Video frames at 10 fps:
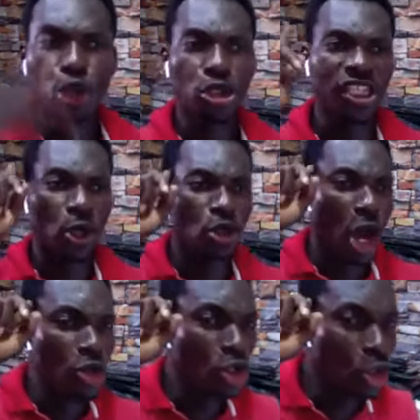you still
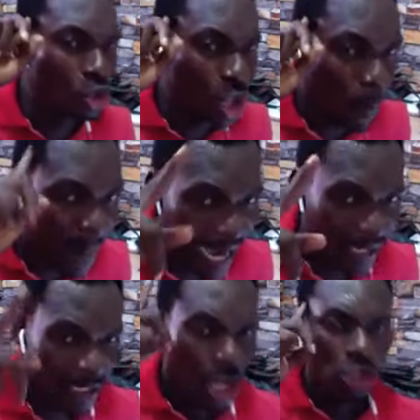don't use your
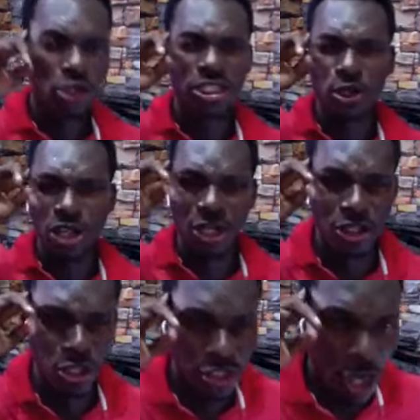mind. You still
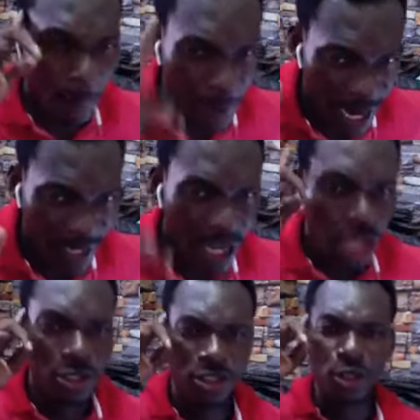don't use your brain.
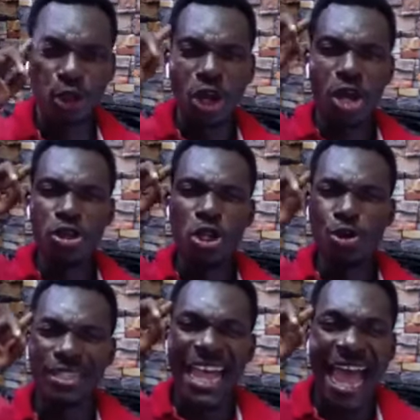You still don't
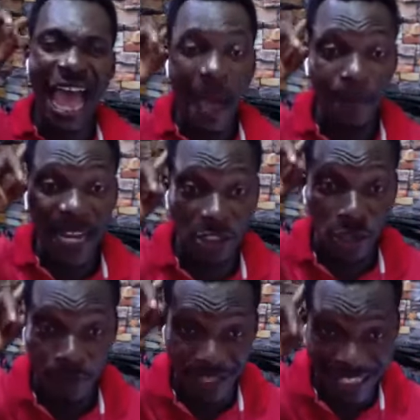use the app, the
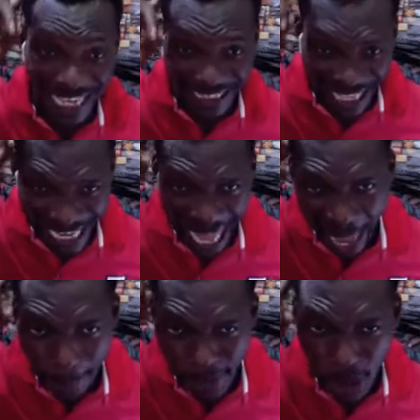sophisticated
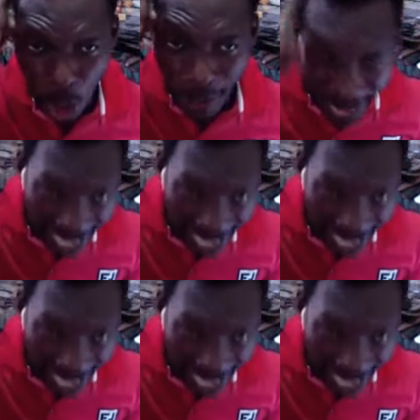app in your